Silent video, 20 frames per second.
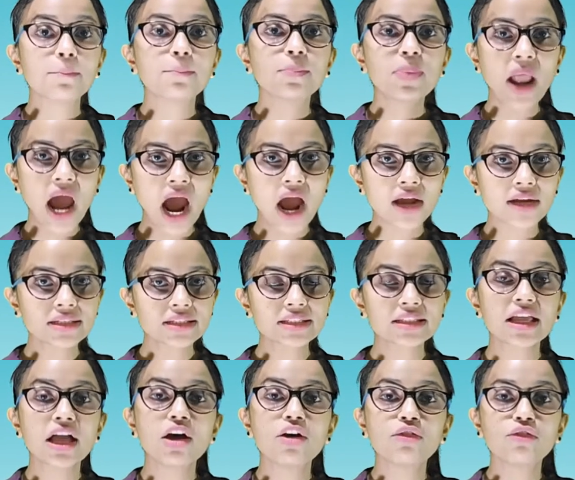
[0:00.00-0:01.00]

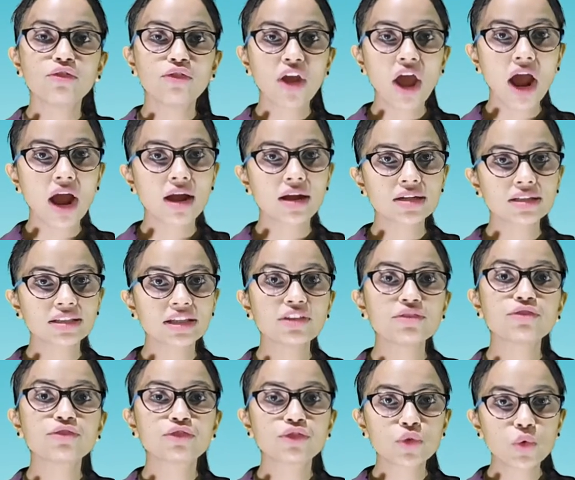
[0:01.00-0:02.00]
Plants, flowers
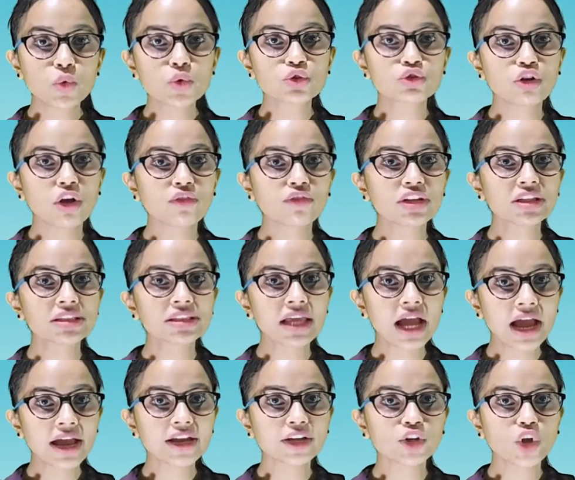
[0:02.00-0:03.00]
and fruits of
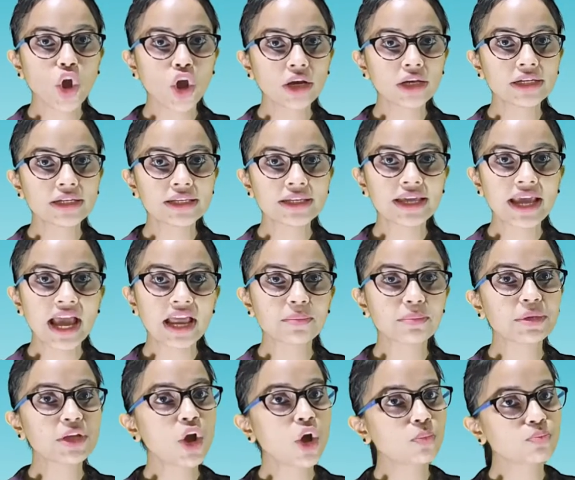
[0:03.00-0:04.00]
desired quality can
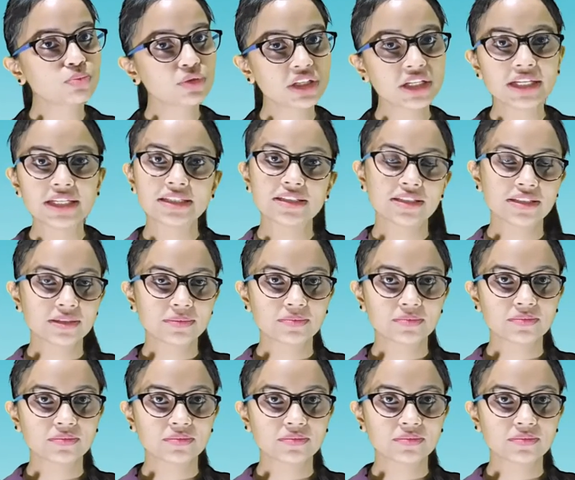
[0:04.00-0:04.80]
be obtained.